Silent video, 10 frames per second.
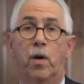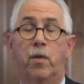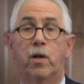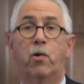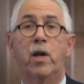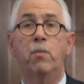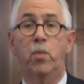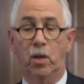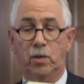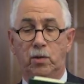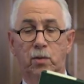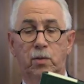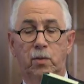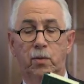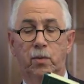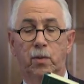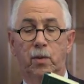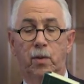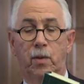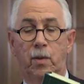of the green books
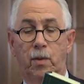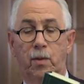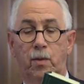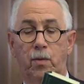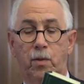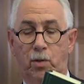that's